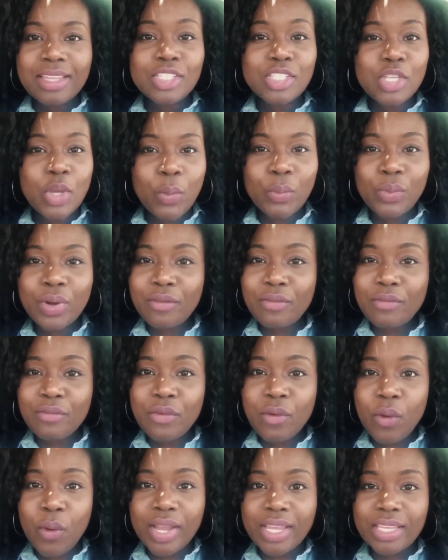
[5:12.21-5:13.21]
tone of
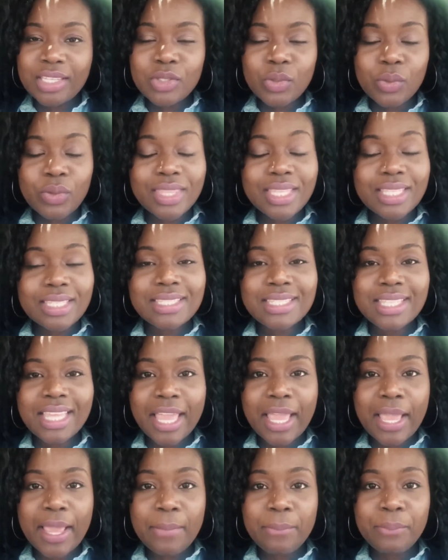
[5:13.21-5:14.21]
voice or the
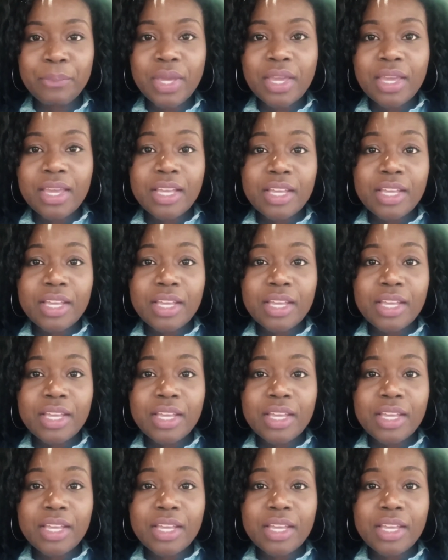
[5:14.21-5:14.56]
same